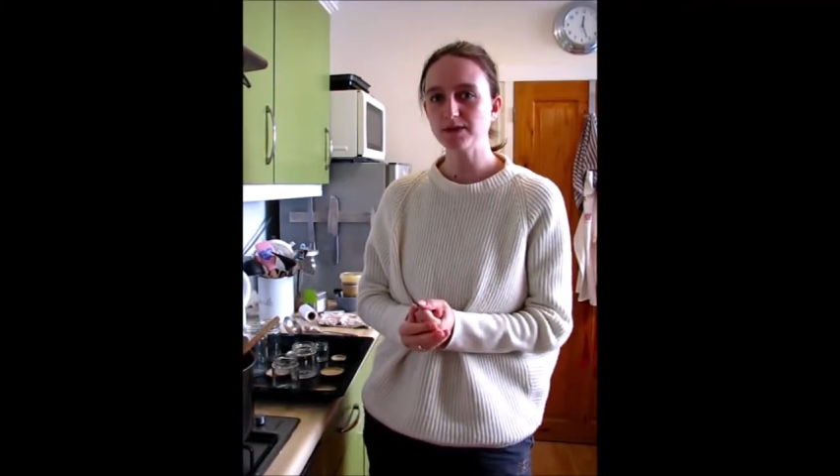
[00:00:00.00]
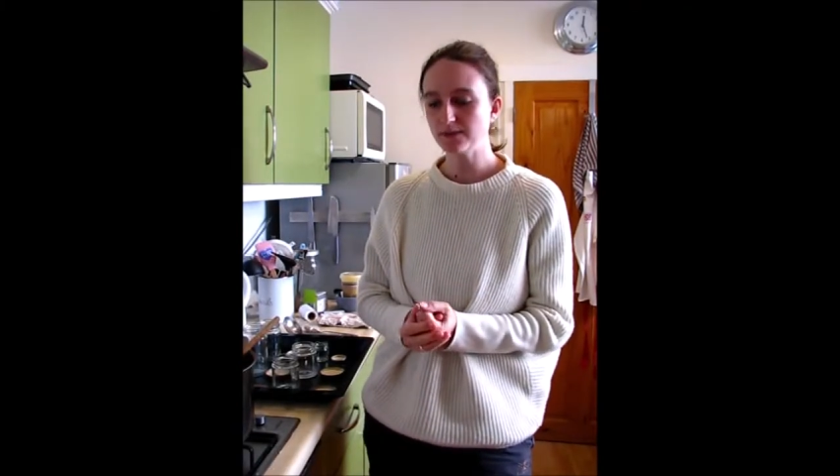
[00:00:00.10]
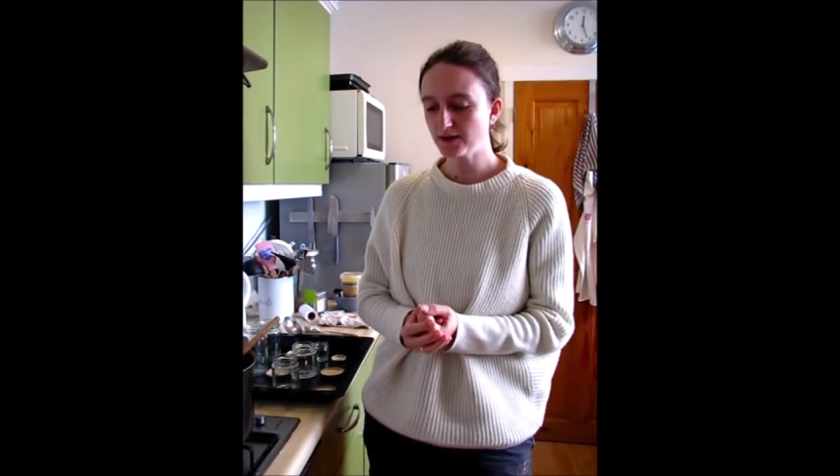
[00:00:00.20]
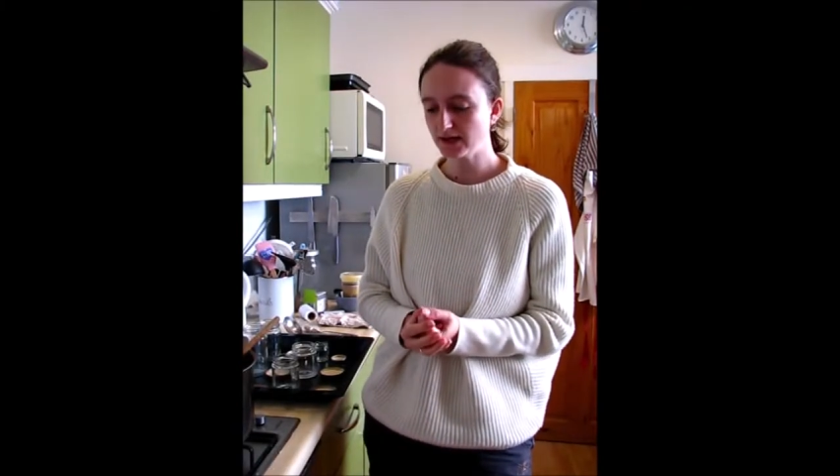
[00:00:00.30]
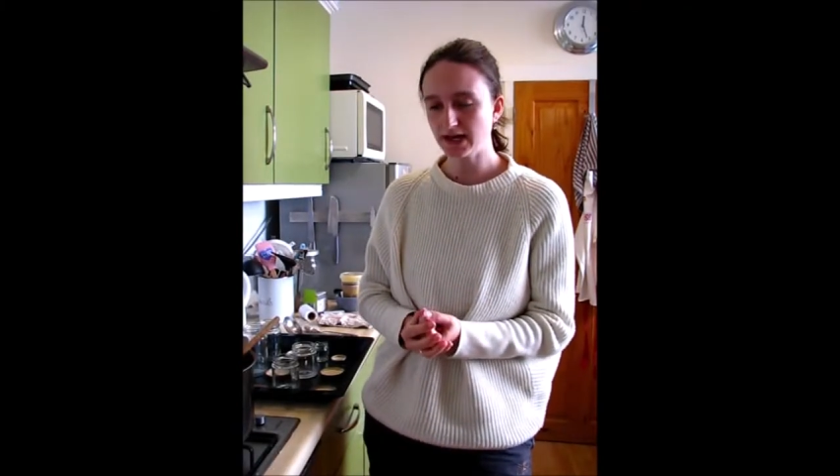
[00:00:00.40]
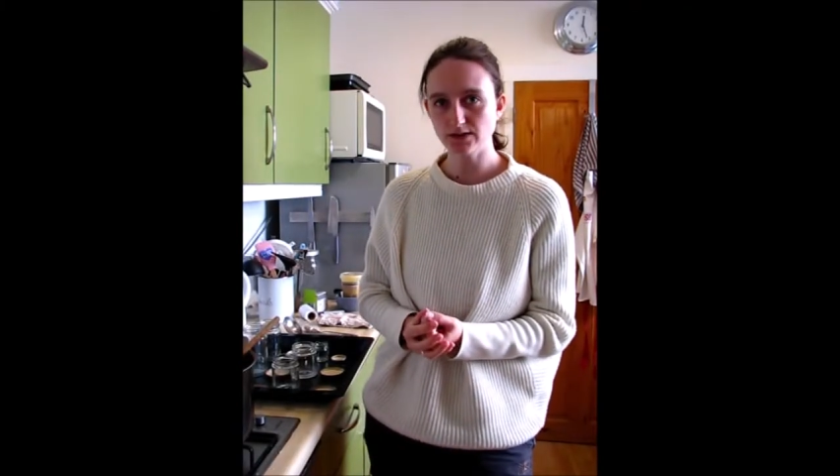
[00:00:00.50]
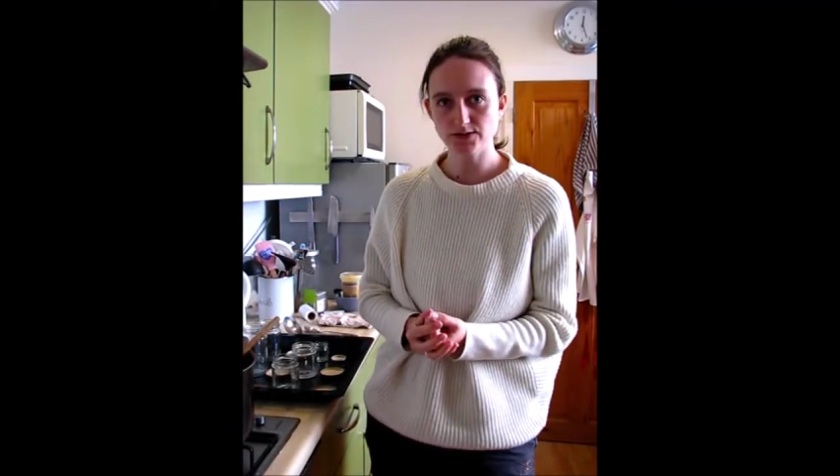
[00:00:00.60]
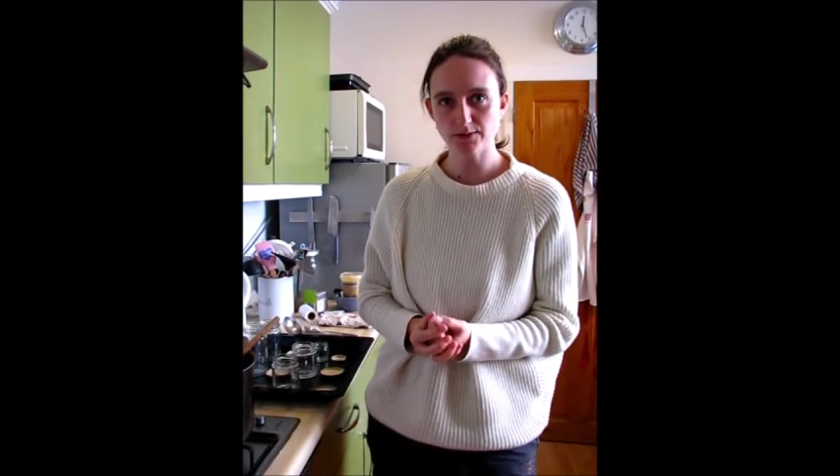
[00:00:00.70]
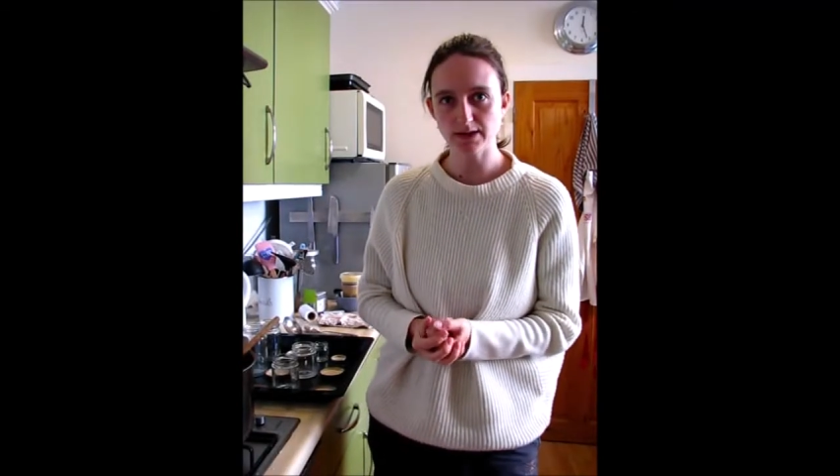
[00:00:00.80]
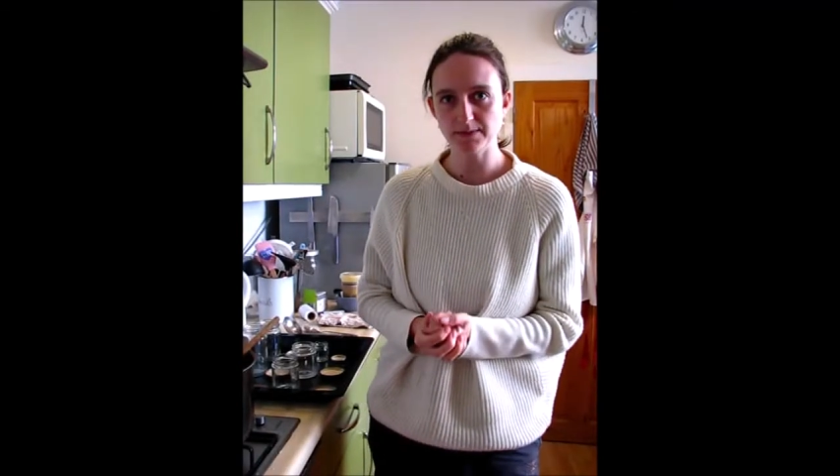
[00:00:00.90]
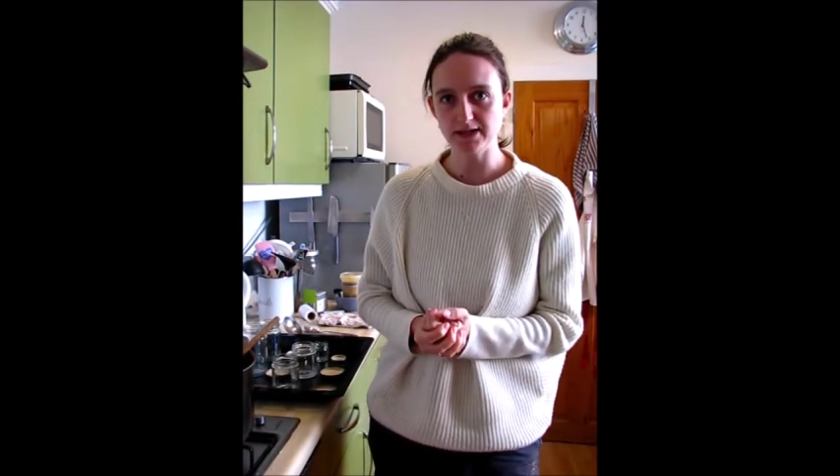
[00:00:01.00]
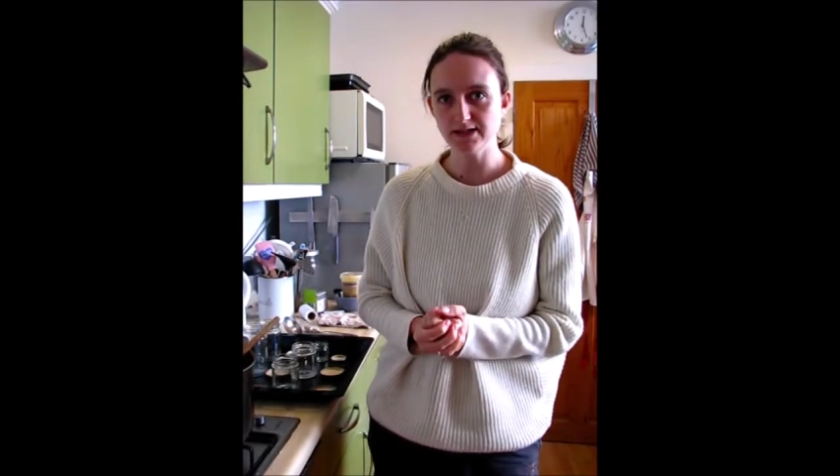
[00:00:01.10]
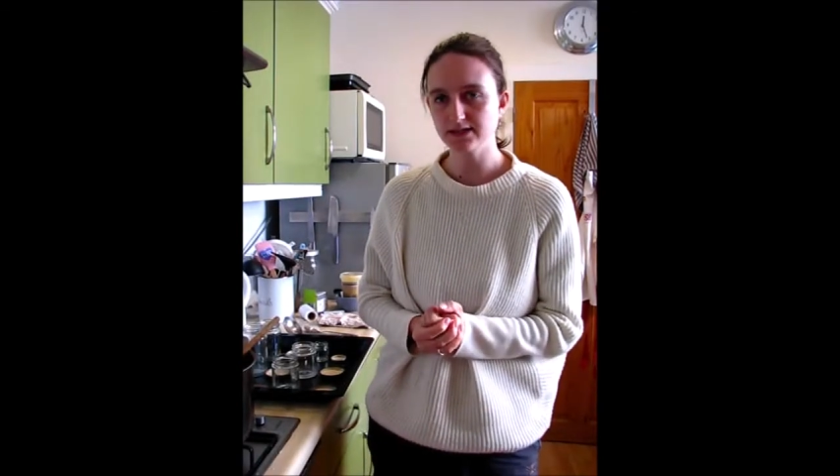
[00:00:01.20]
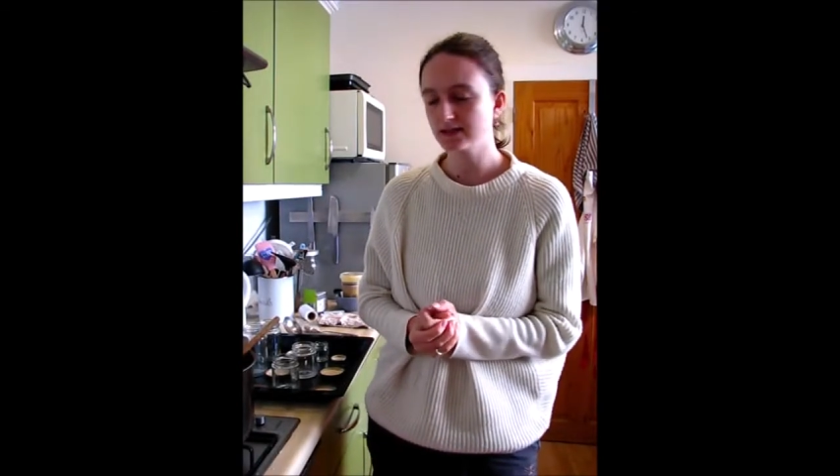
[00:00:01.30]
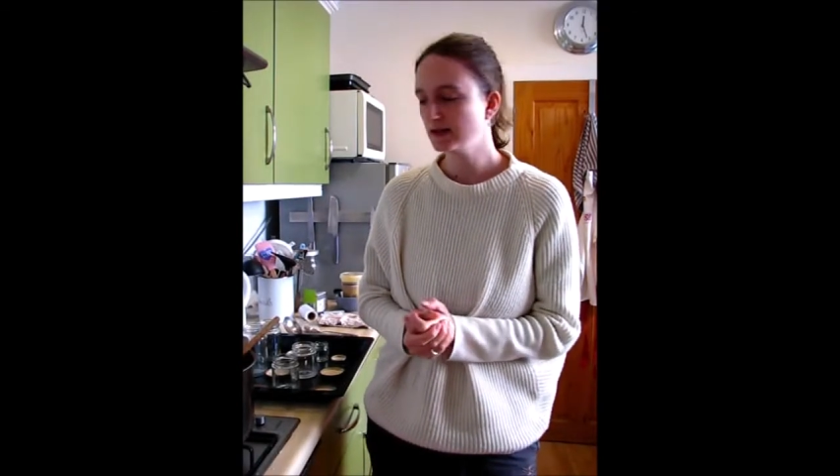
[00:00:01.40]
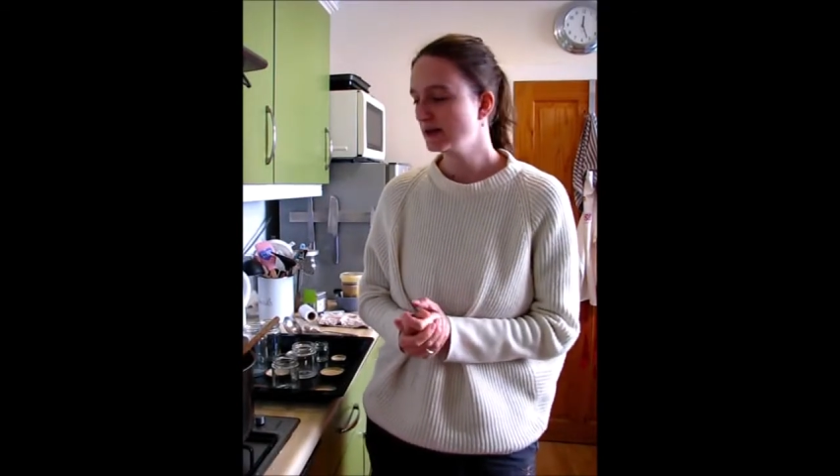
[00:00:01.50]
about an hour and 20 minutes,